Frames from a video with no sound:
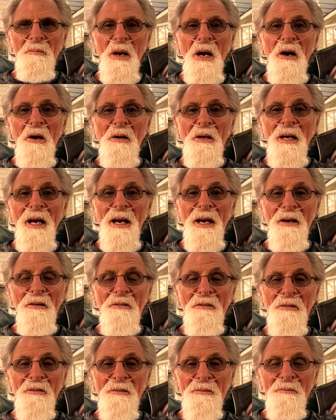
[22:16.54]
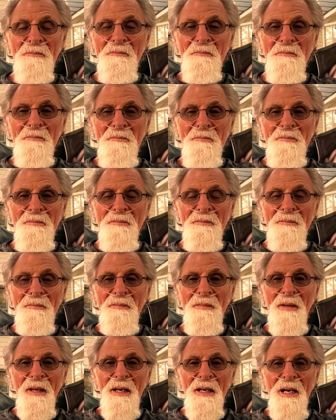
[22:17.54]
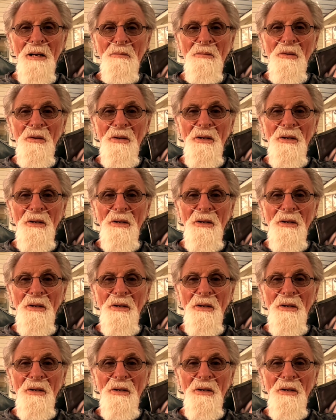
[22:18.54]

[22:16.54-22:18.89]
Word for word: Bear Cave and I'm